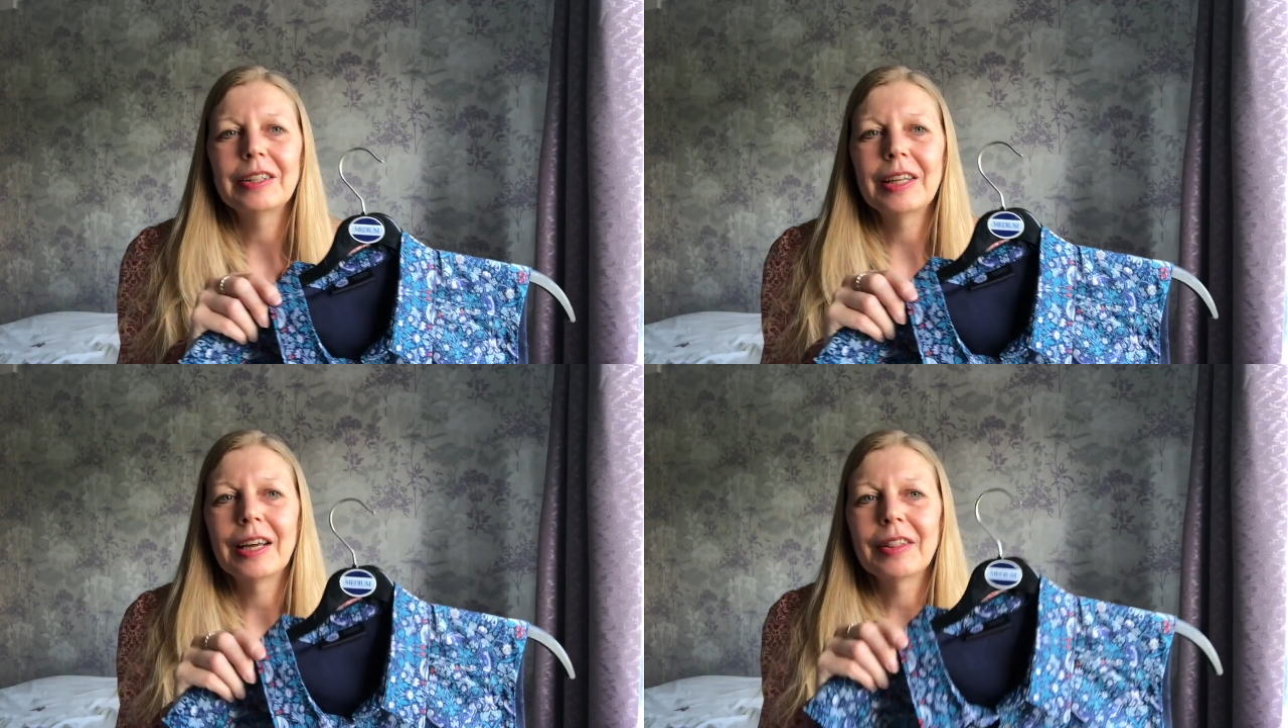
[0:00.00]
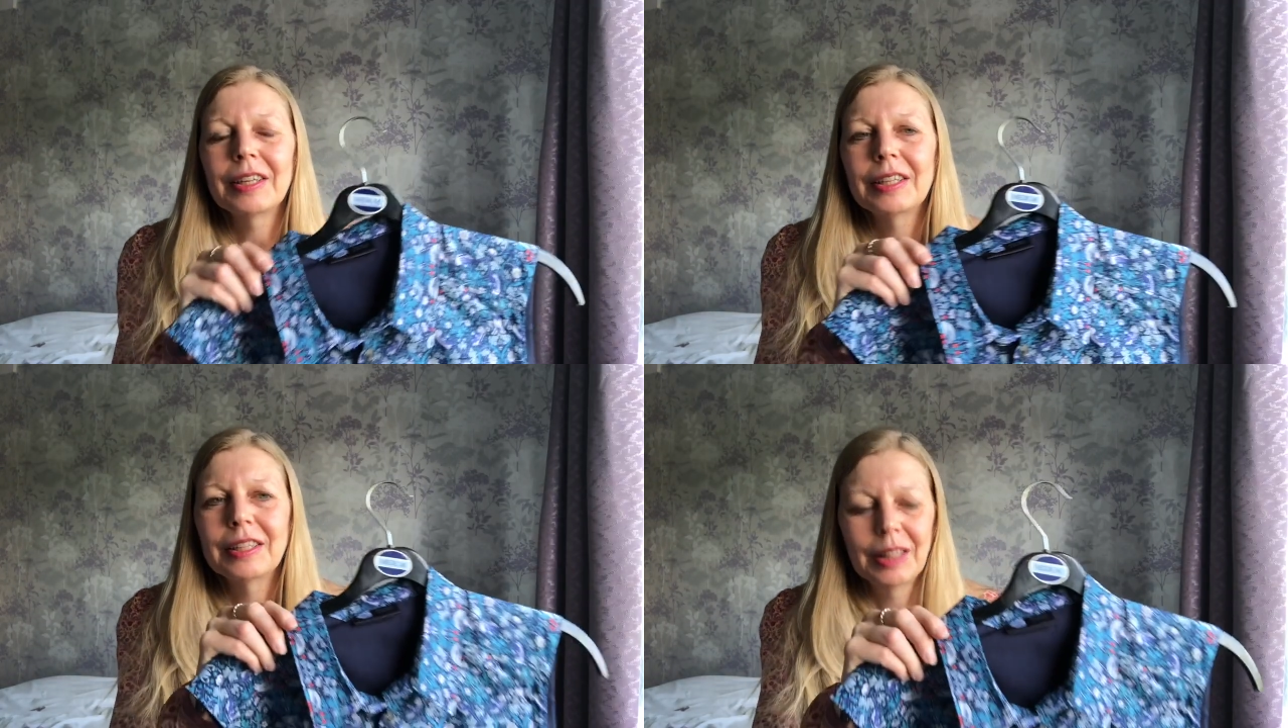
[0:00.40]
yeah,
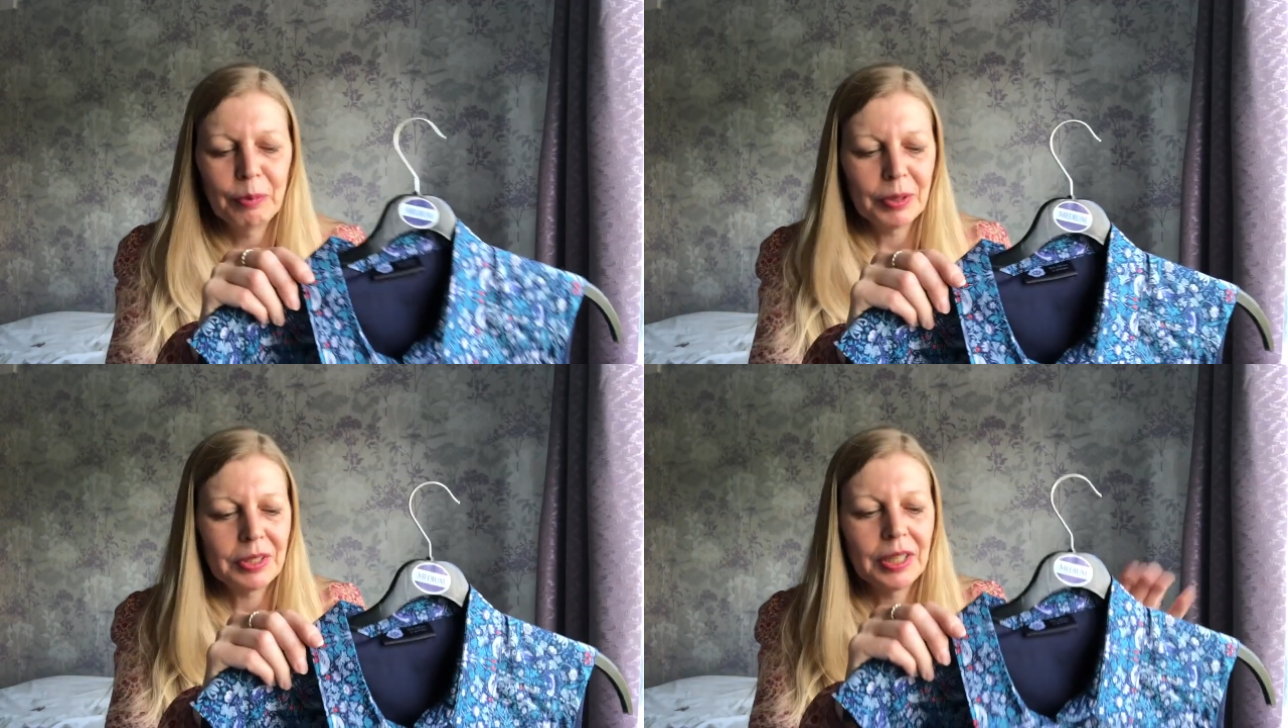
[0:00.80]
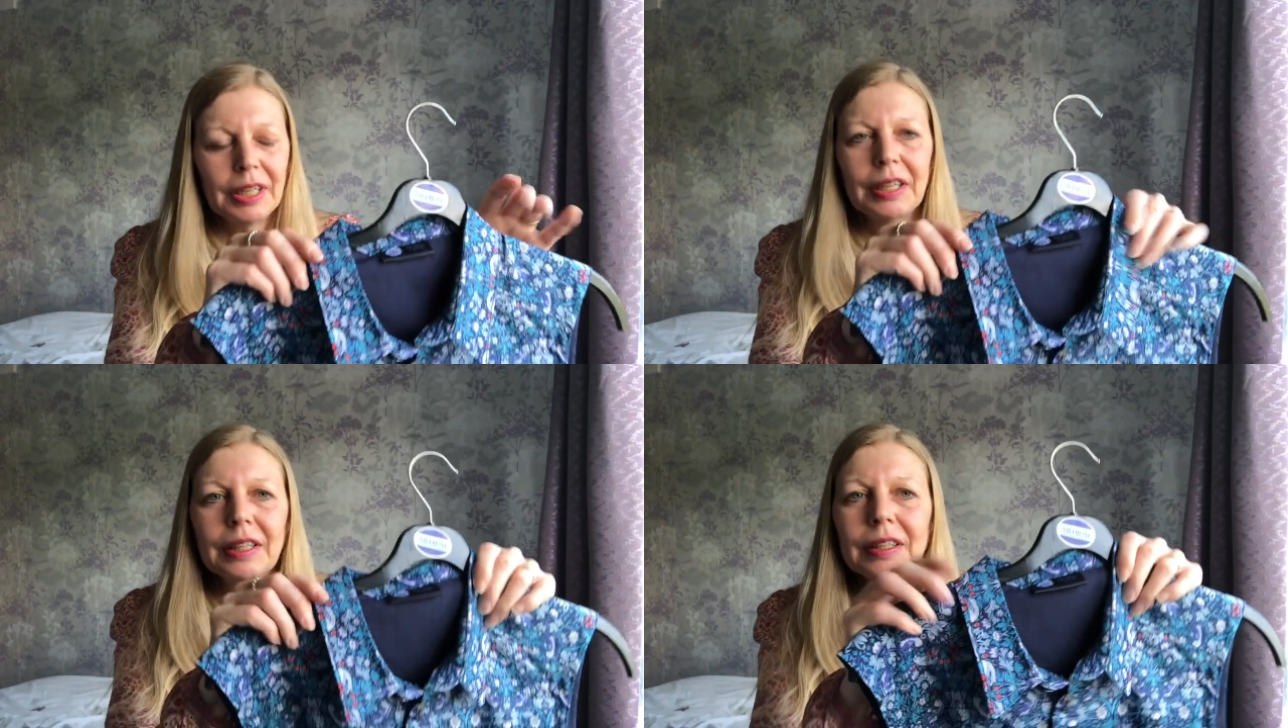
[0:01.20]
the
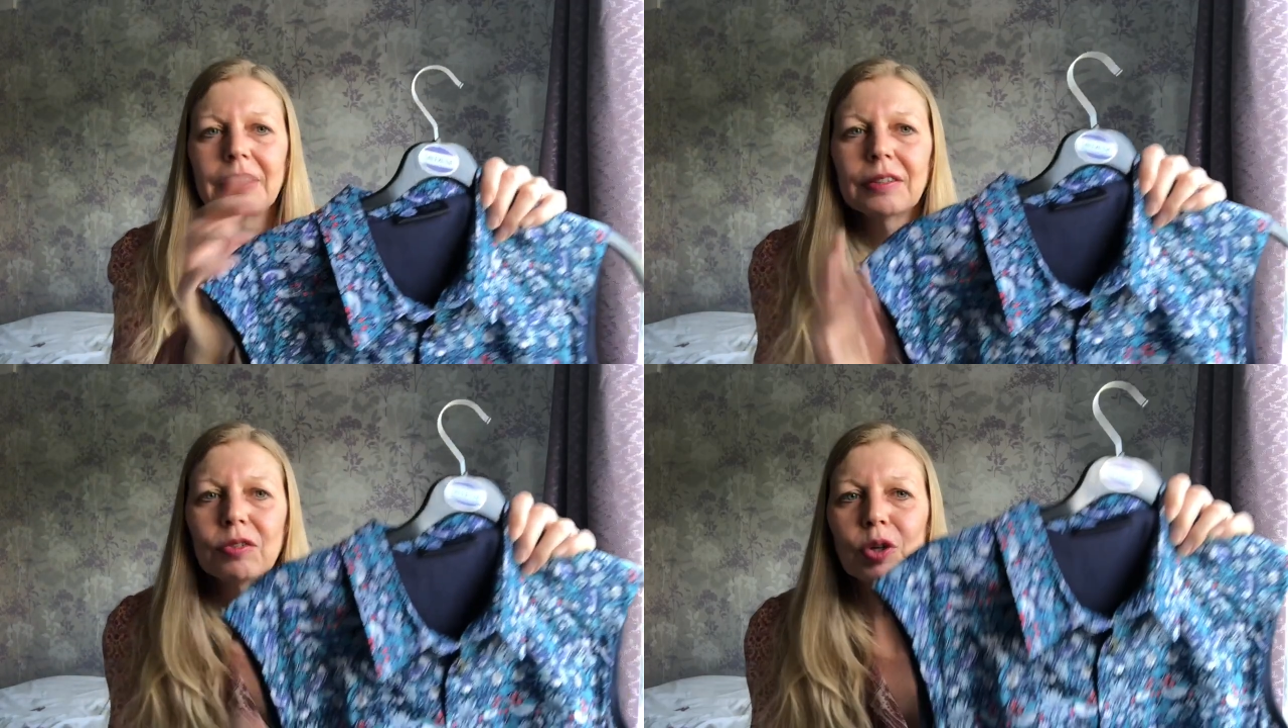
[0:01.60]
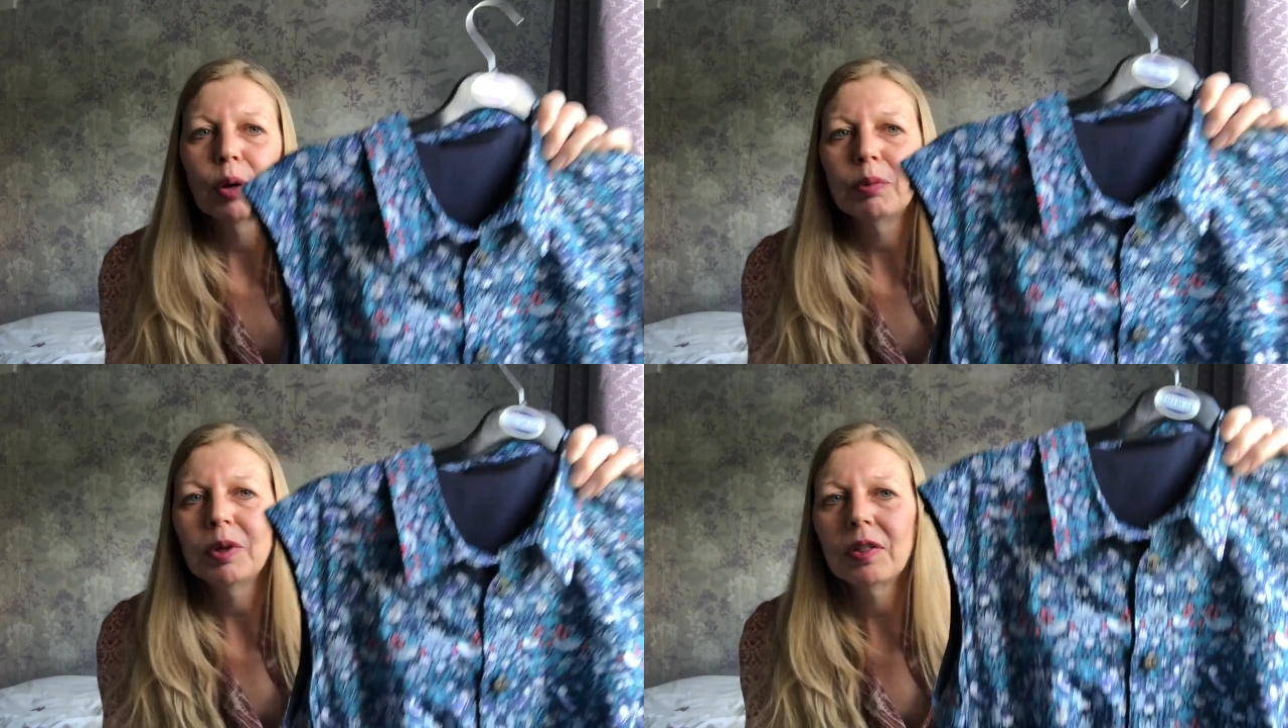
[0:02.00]
Liberty
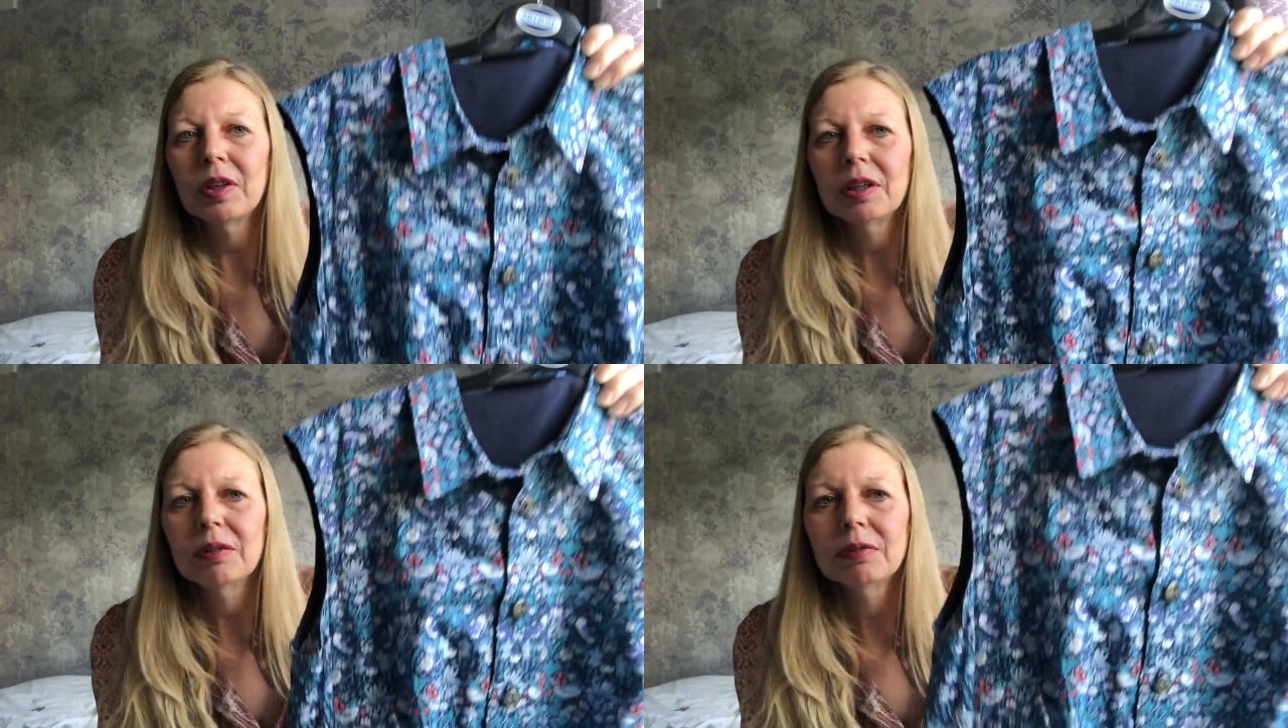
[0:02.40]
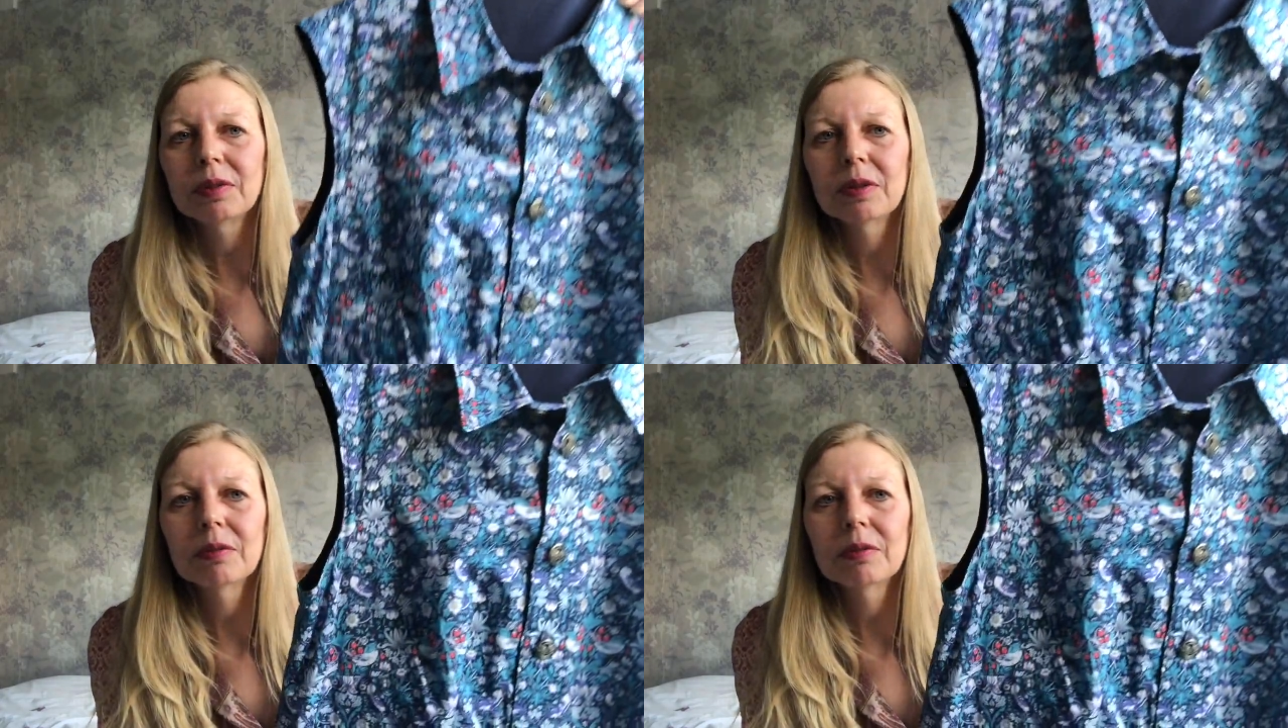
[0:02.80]
Strawberry Thief,